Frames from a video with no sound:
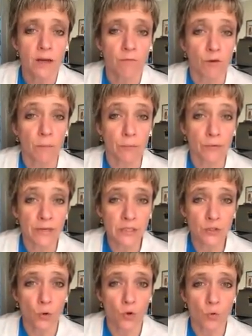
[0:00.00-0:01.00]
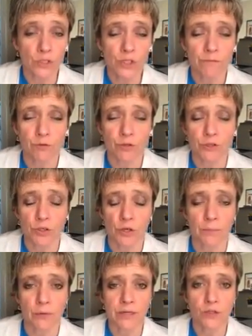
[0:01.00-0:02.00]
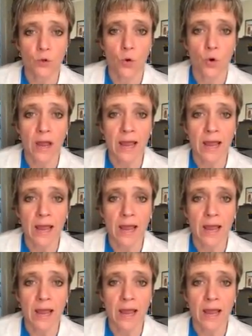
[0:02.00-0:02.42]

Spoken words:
from preschool when she first started preschool,